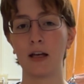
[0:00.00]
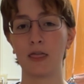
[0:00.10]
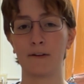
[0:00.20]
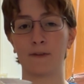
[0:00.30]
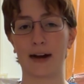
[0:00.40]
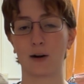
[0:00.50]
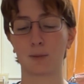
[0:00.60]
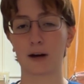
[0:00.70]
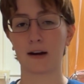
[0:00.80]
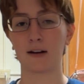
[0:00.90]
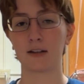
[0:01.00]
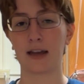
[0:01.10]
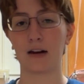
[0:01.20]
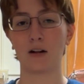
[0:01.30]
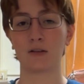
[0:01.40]
The final product
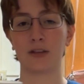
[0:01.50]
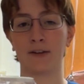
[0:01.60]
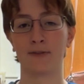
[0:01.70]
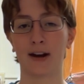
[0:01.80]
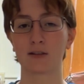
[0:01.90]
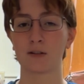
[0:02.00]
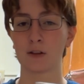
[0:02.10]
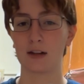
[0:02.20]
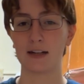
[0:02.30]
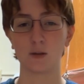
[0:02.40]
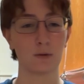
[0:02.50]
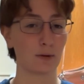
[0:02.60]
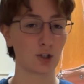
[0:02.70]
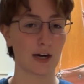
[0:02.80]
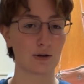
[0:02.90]
and all of the effects of the lights that we were
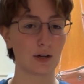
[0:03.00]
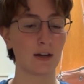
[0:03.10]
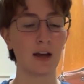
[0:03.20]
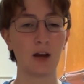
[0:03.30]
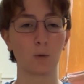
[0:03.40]
changing